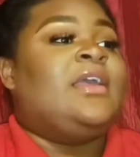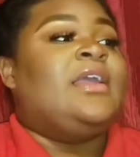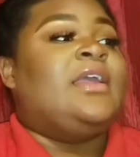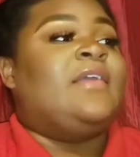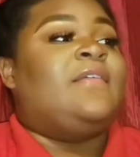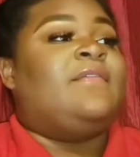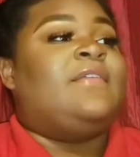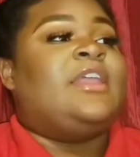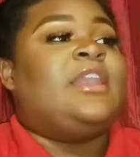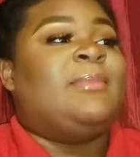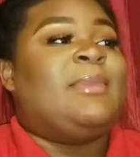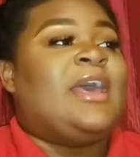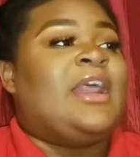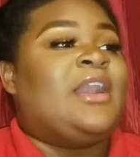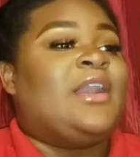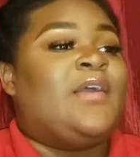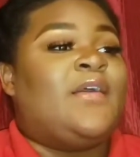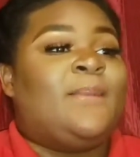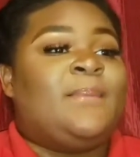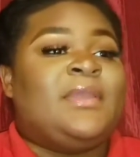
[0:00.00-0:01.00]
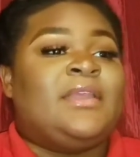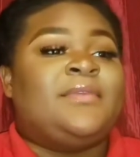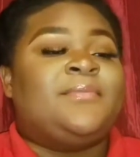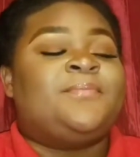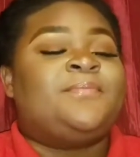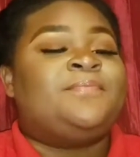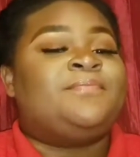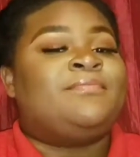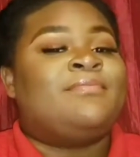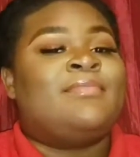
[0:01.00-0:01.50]
If anybody know me,
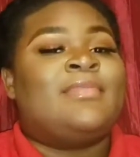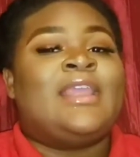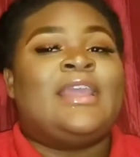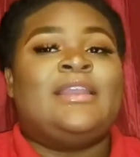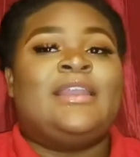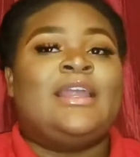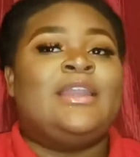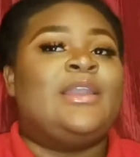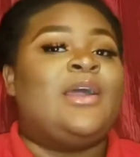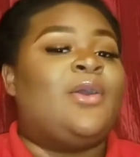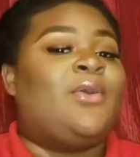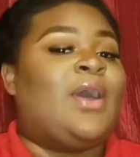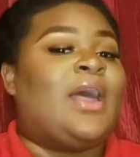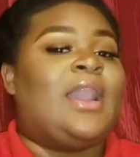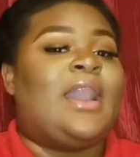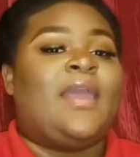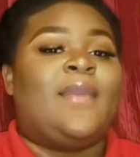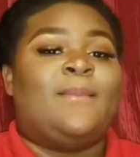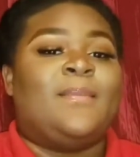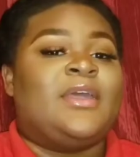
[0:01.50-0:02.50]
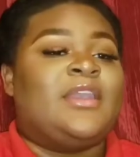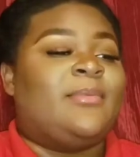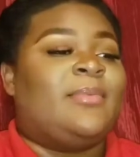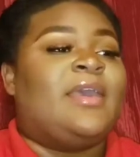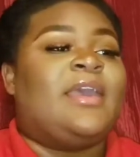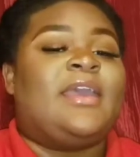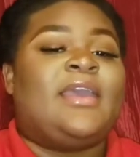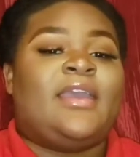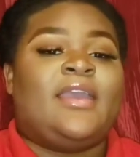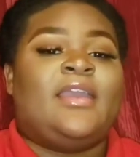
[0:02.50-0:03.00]
they know I like
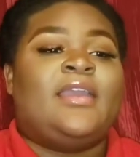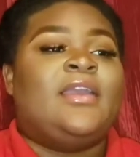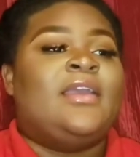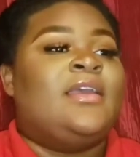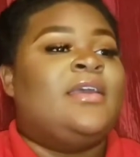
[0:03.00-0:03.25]
Moneybagg.